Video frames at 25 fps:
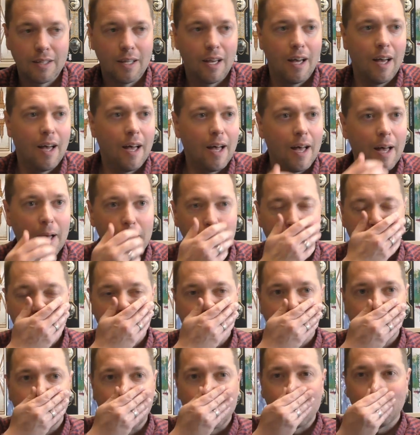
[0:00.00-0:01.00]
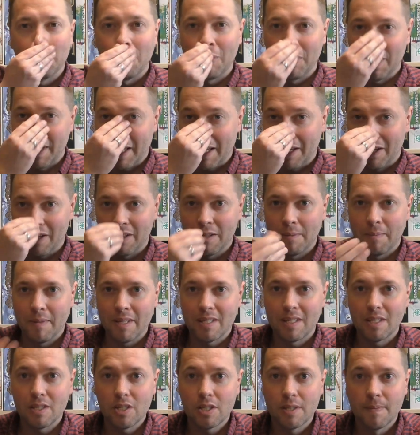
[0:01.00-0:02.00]
Um, this morning I got a
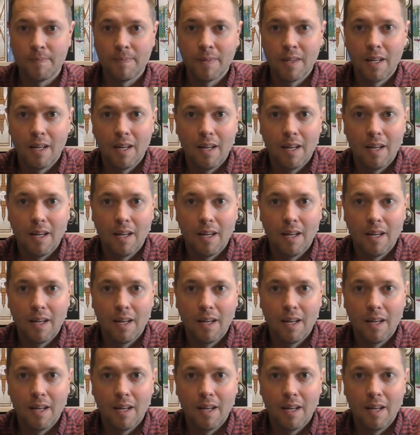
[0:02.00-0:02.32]
message,